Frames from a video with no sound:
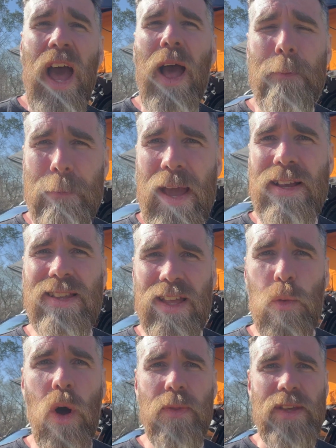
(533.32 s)
And
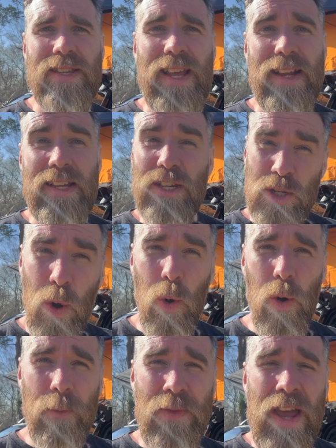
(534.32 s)
basically what they said is
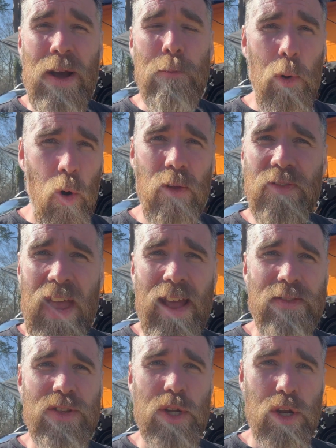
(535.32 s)
no, both
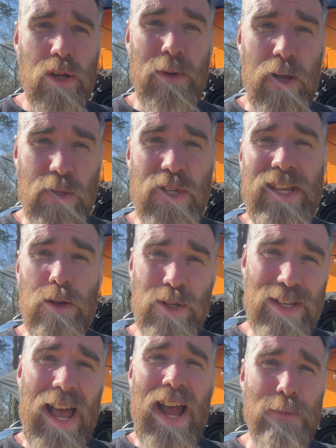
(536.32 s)
tents are going to be on sale
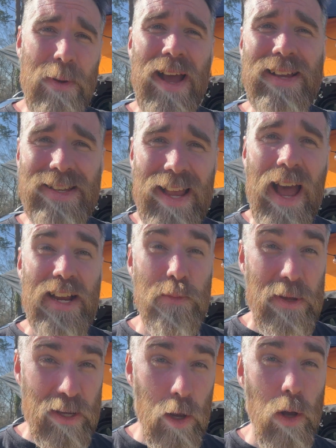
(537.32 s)
side by side
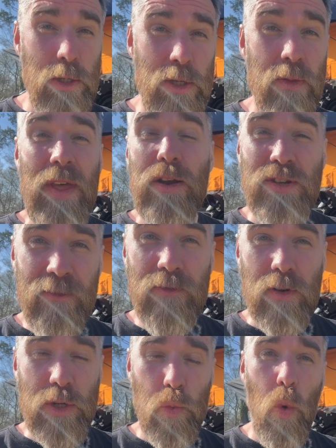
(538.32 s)
because they're
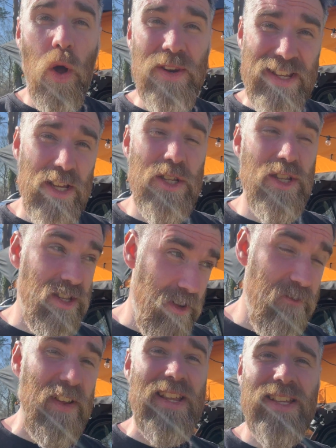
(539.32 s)
different. One is a
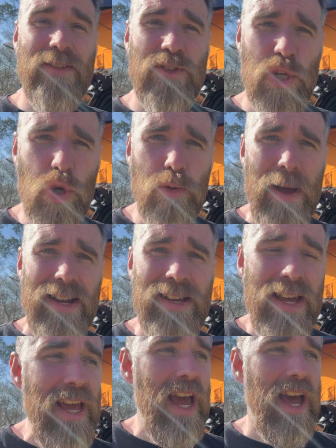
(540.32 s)
definitive 2-man
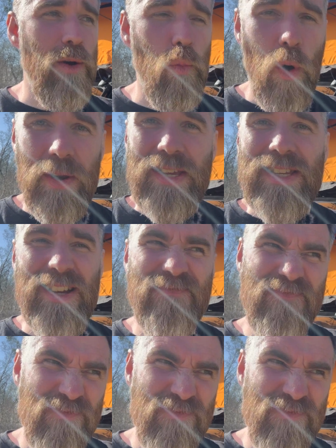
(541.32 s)
and one is a